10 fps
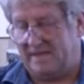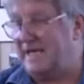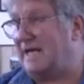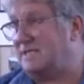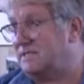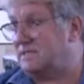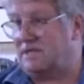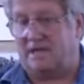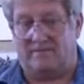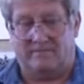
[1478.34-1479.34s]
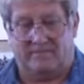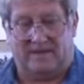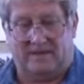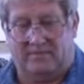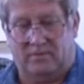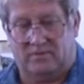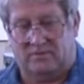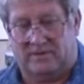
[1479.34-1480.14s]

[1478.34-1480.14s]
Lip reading: Yes. Yeah, you put